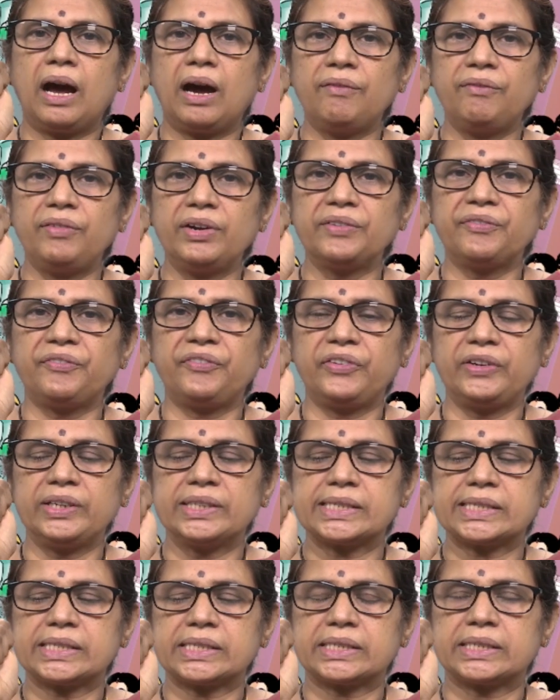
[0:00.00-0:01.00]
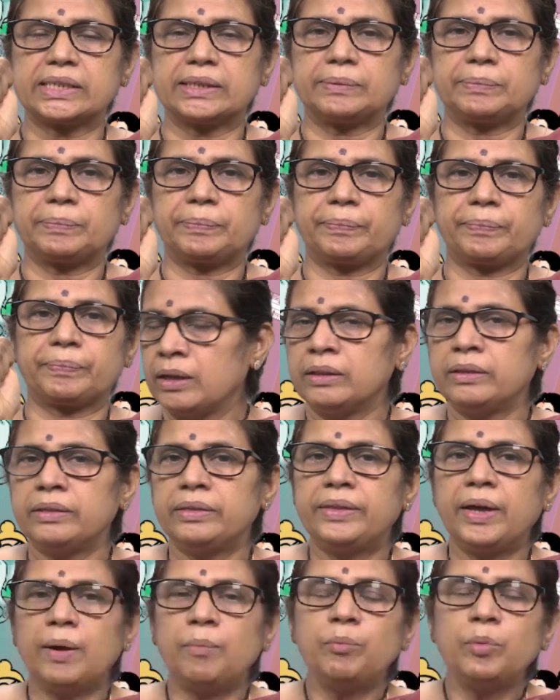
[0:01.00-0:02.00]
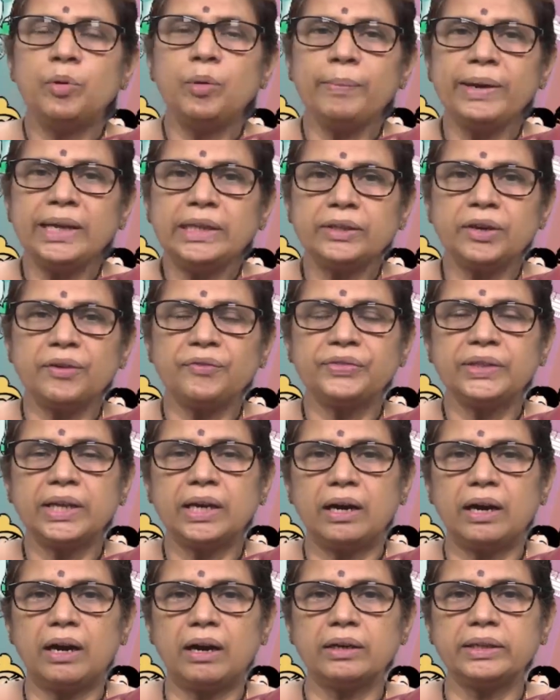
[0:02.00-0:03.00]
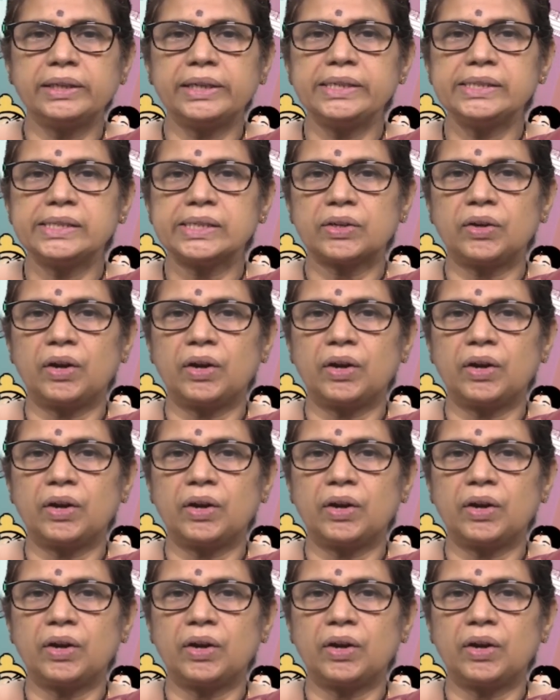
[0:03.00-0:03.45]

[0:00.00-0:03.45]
our fist. The movement of the heart is